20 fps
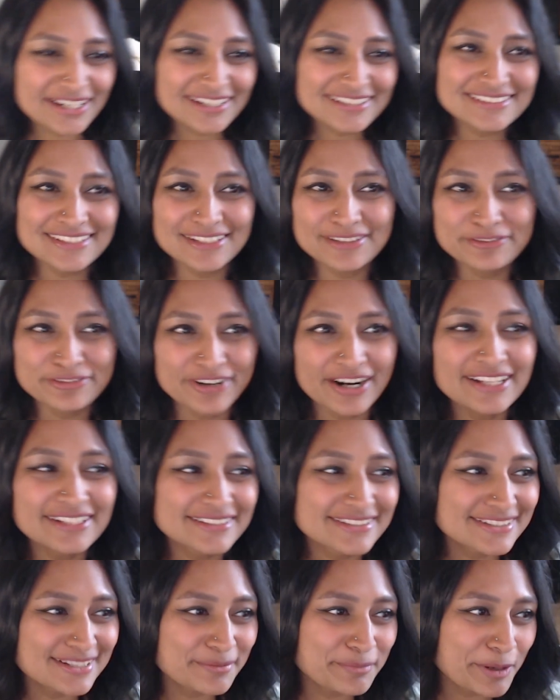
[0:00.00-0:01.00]
LinkedIn
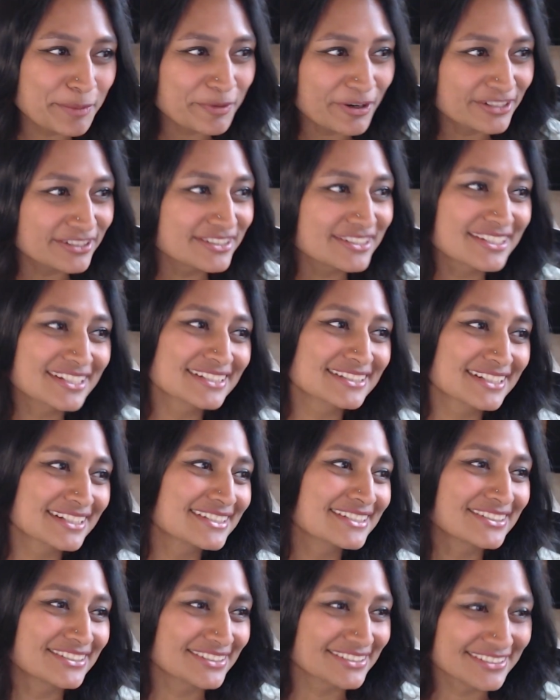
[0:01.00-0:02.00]
friends are my brothers and
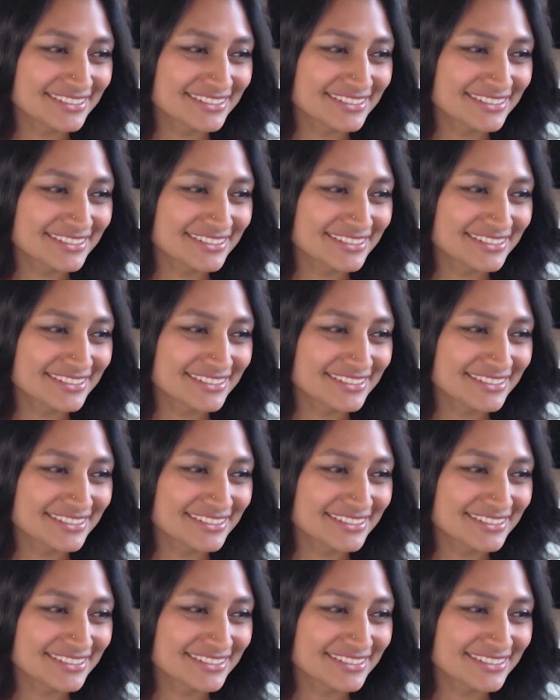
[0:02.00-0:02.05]
sisters.